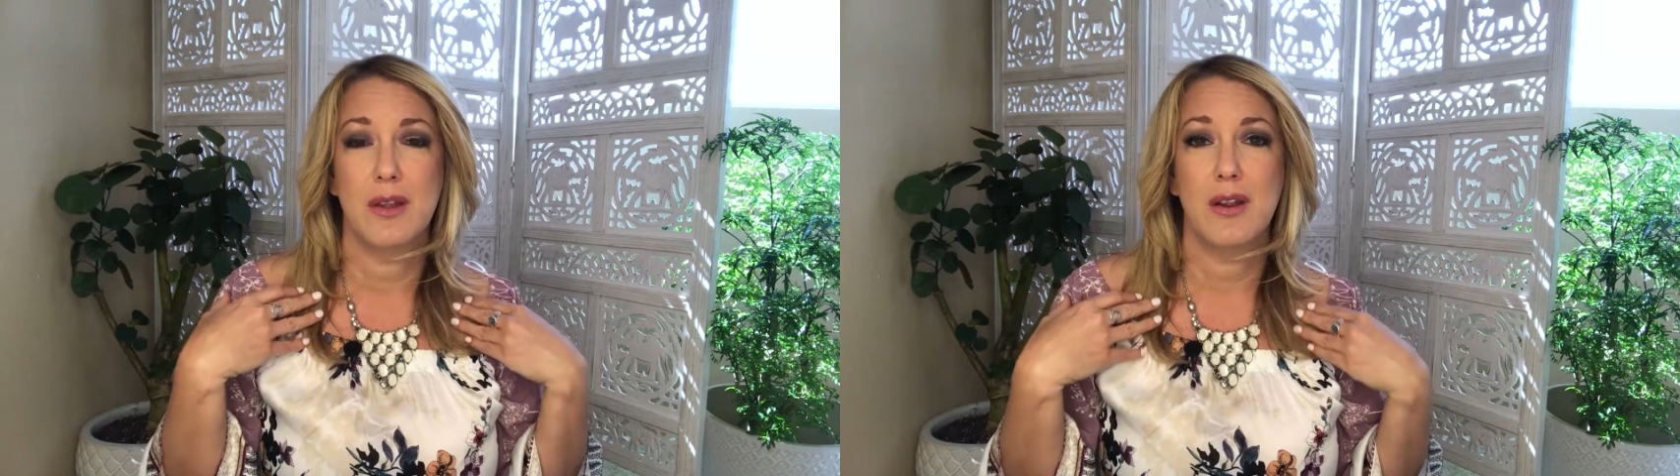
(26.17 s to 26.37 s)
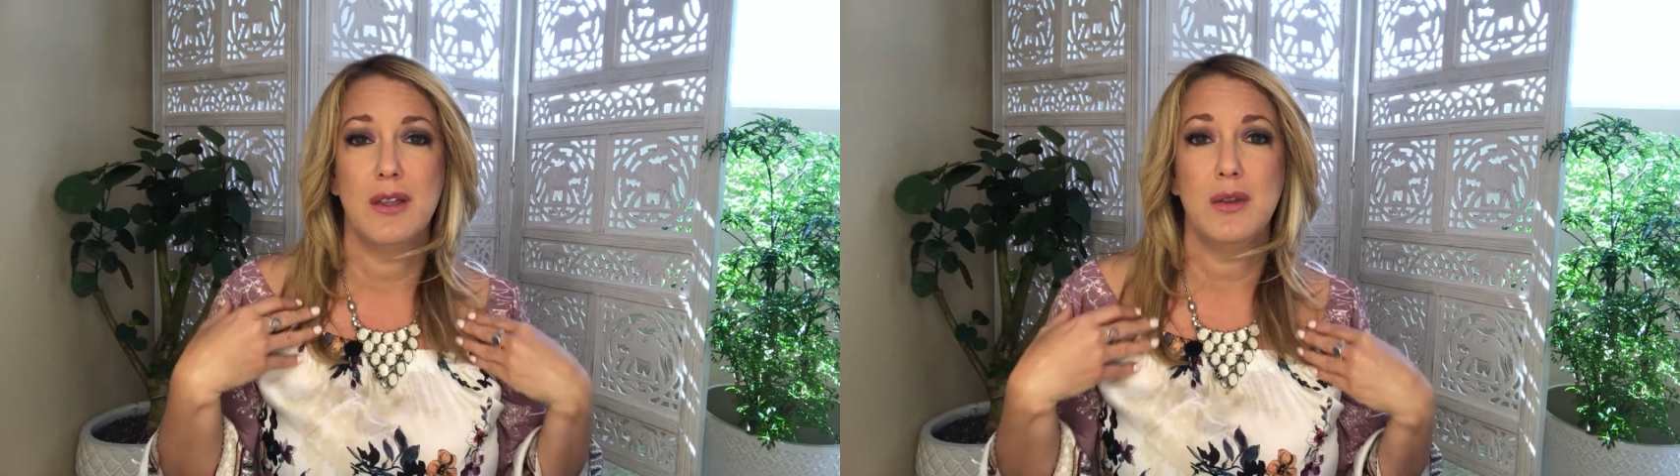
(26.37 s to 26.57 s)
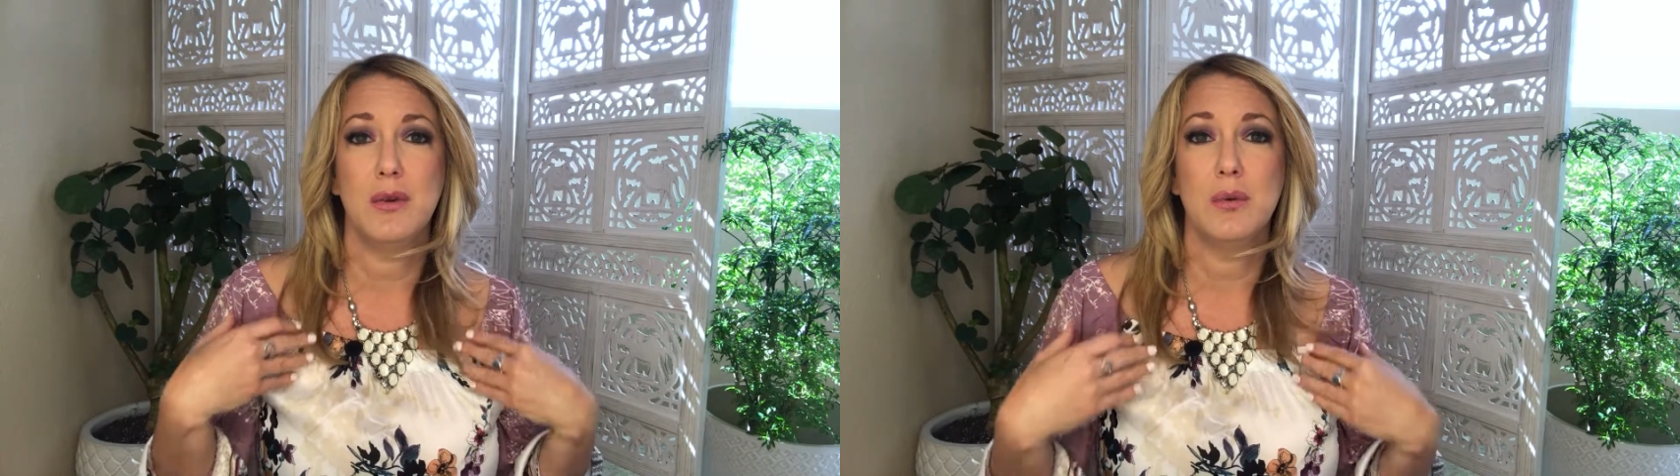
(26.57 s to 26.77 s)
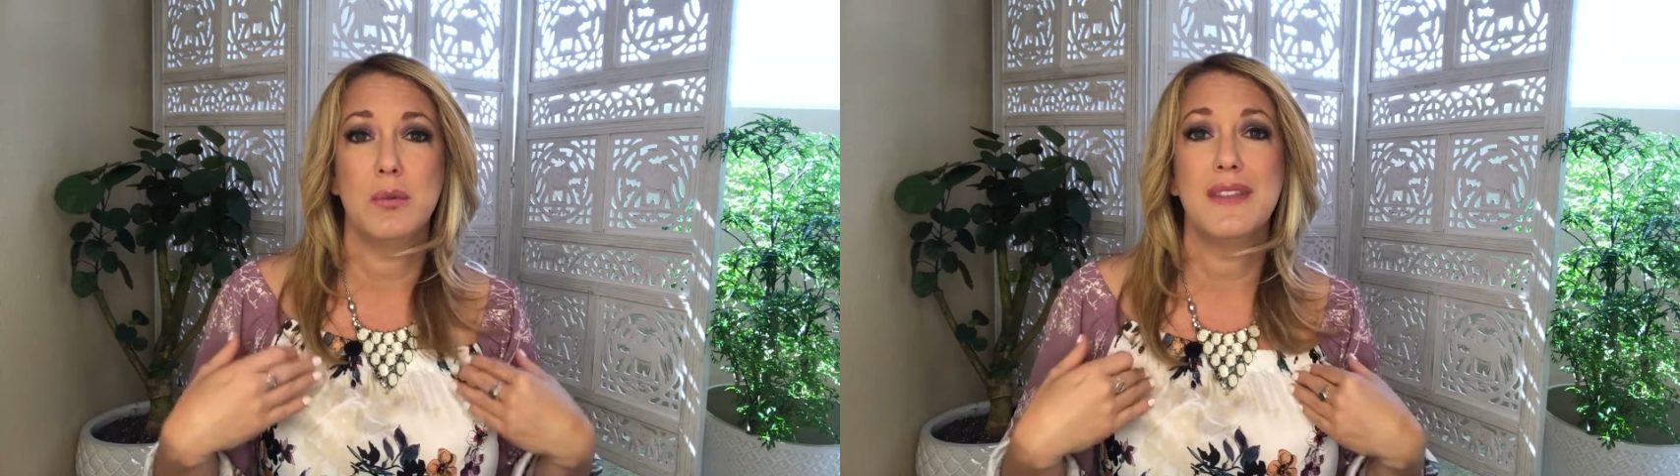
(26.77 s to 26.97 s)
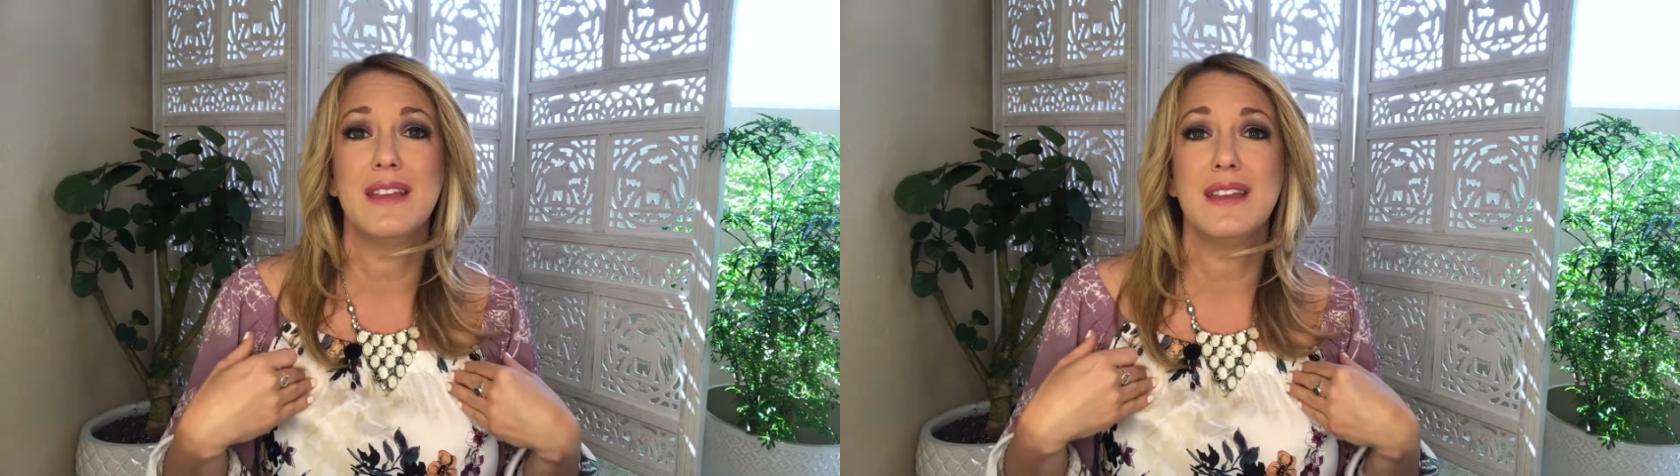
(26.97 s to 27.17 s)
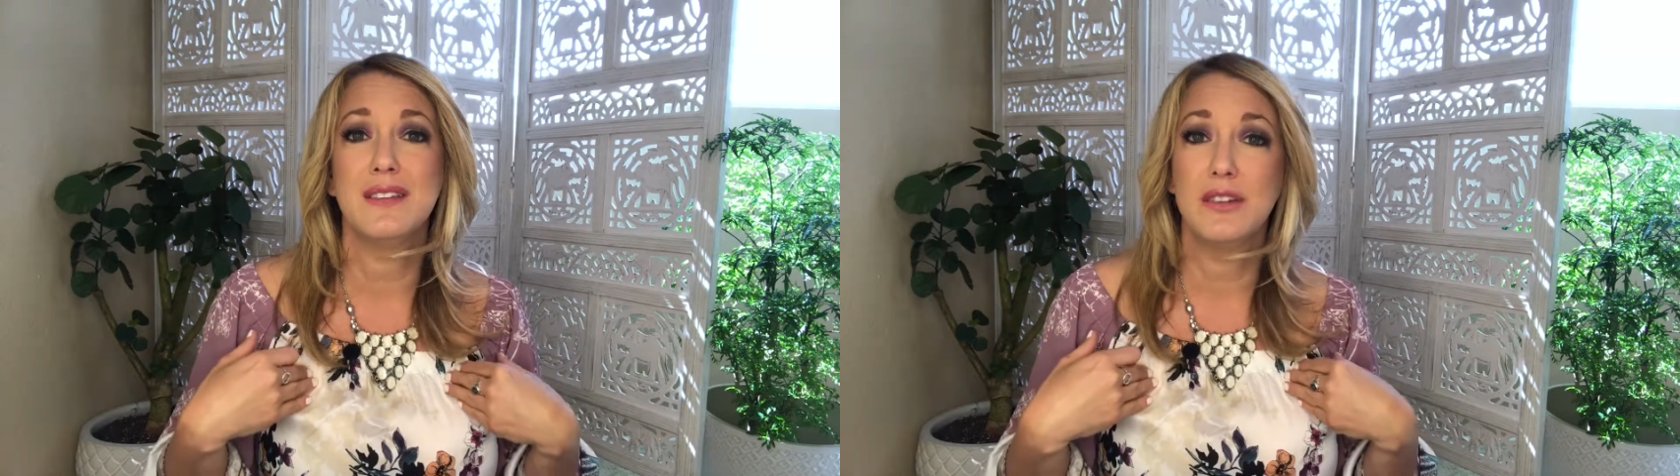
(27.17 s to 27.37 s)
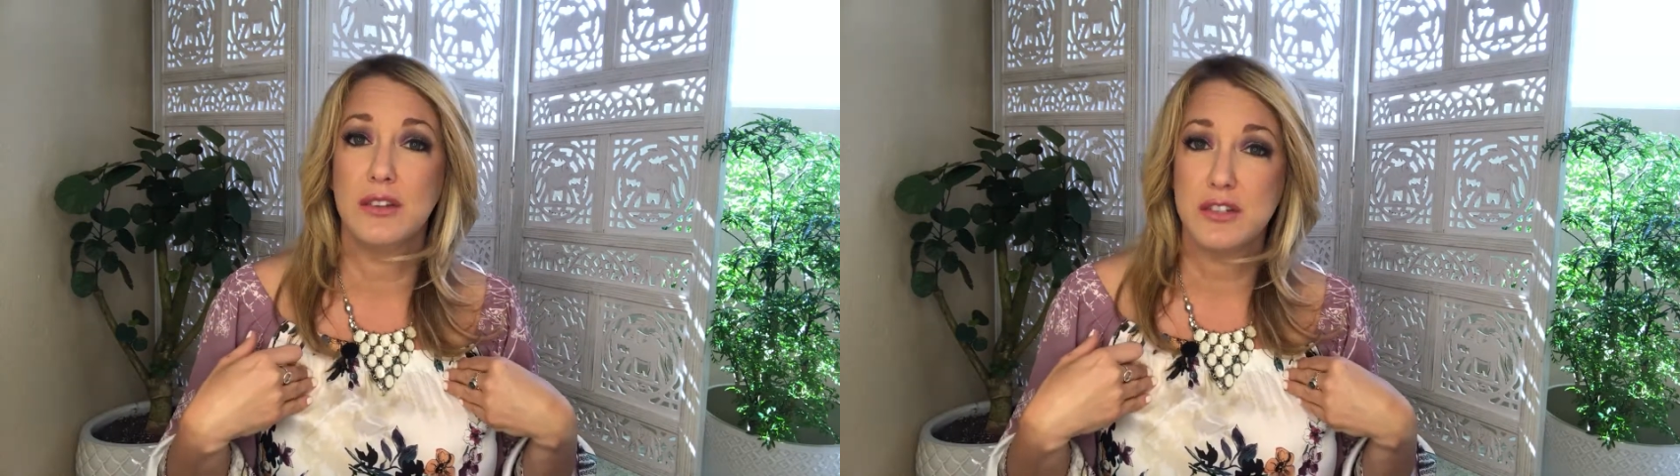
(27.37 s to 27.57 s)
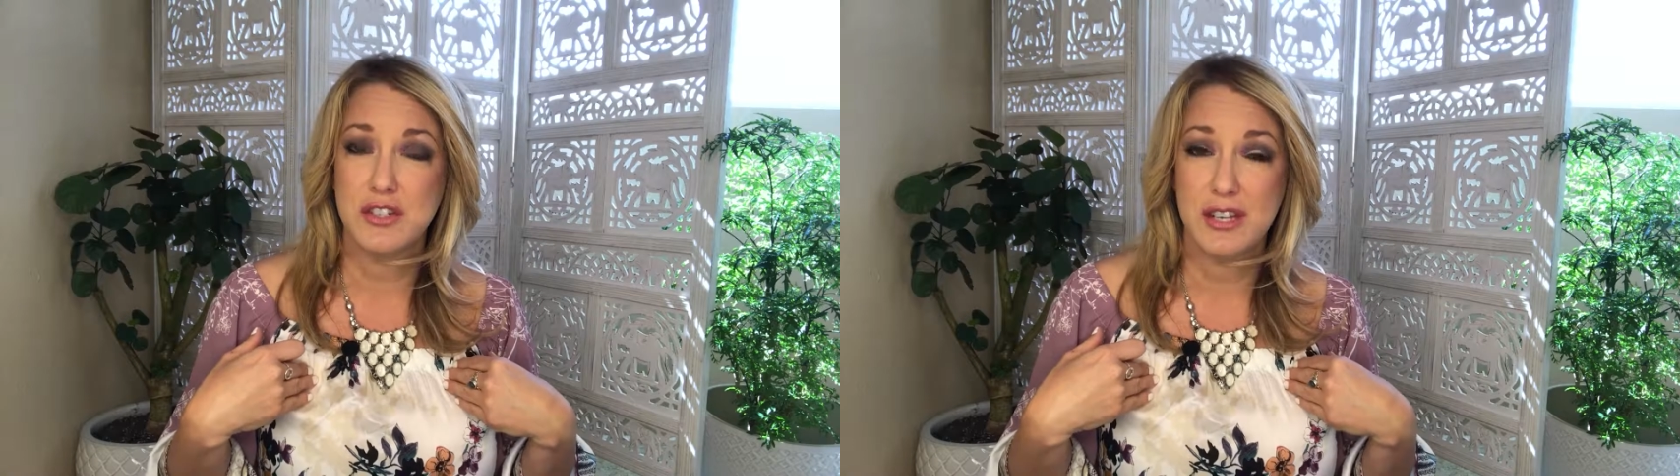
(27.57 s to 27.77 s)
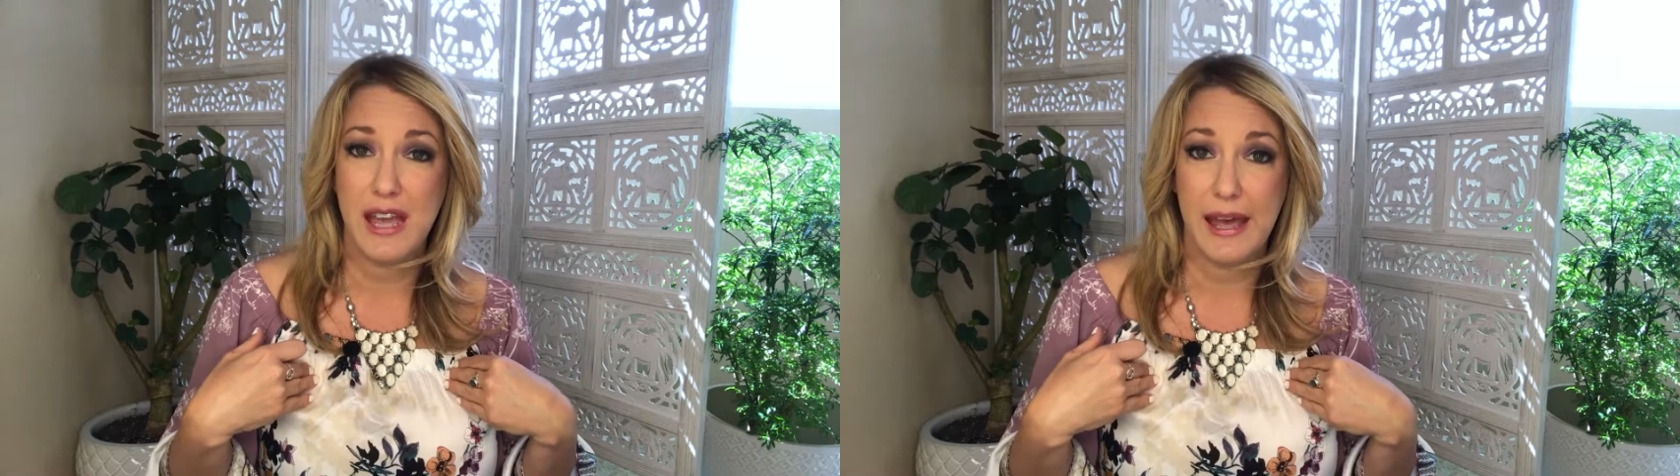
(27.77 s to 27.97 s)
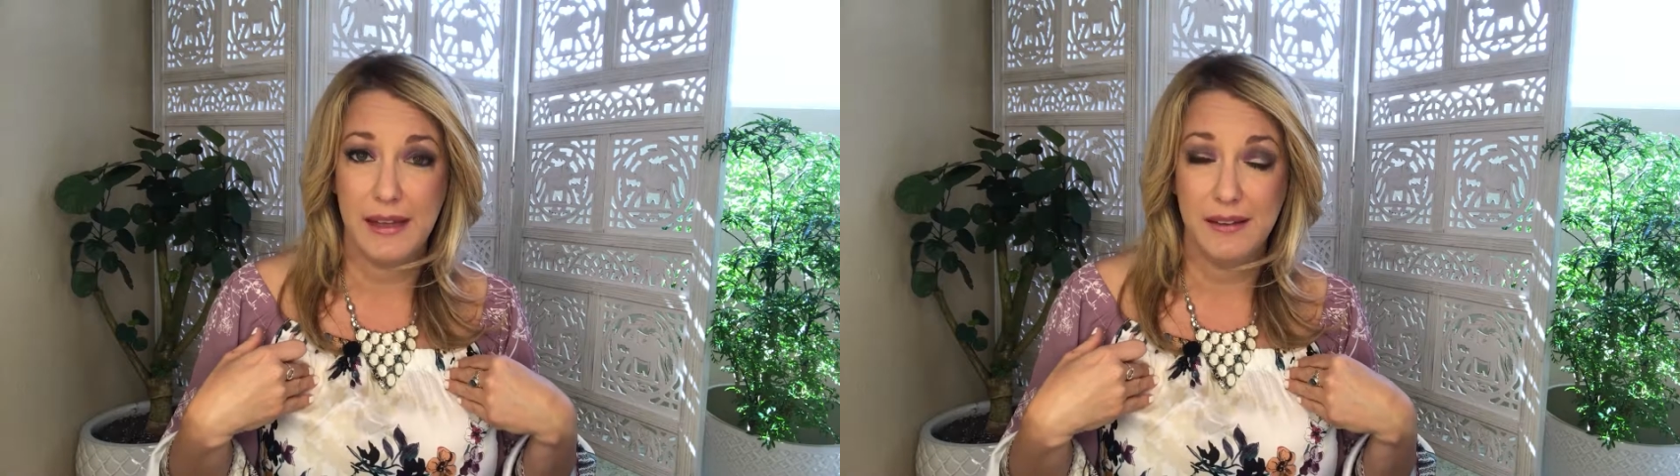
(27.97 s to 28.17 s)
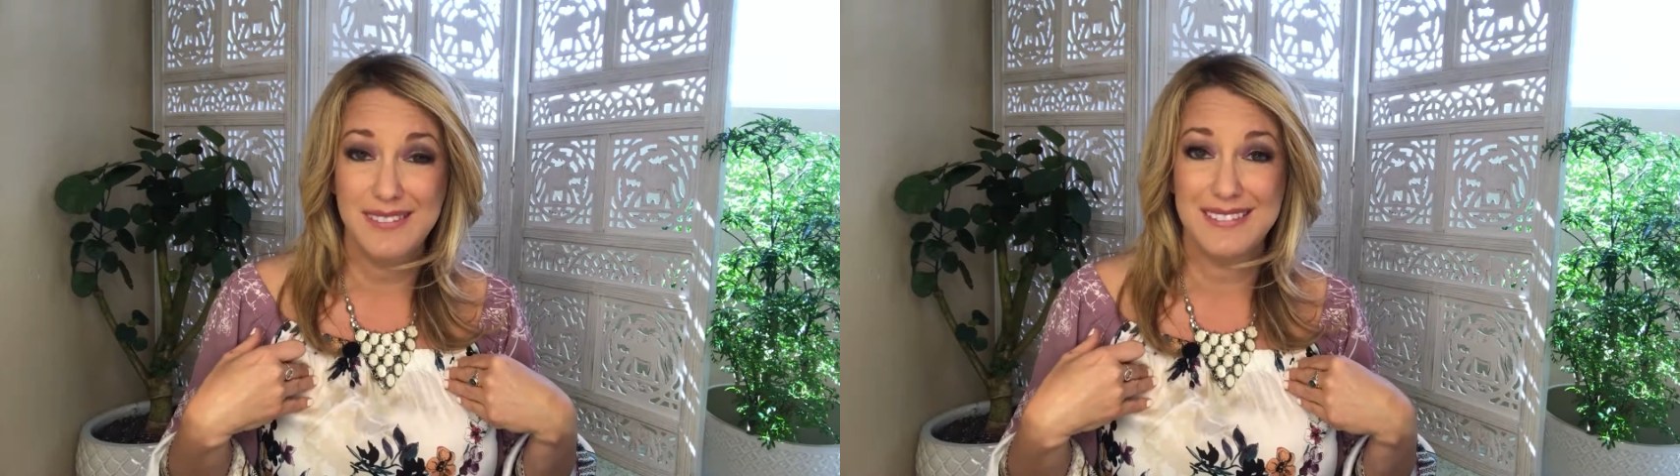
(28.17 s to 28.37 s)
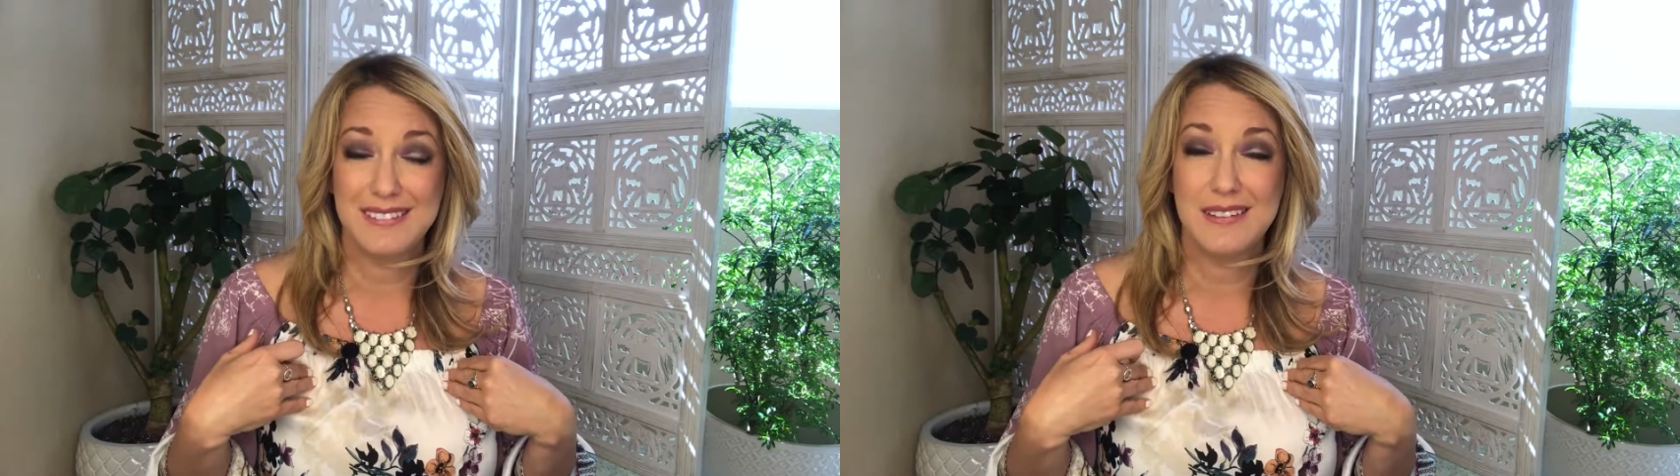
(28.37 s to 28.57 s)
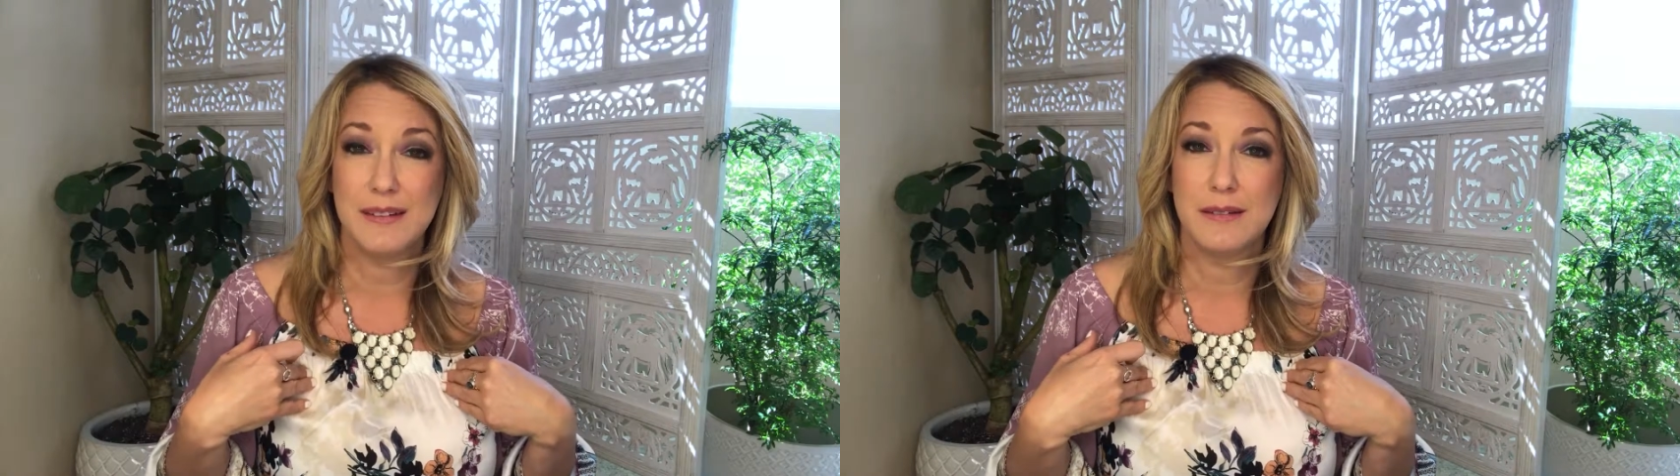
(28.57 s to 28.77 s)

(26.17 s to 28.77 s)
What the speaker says: Are you breathing into your chest?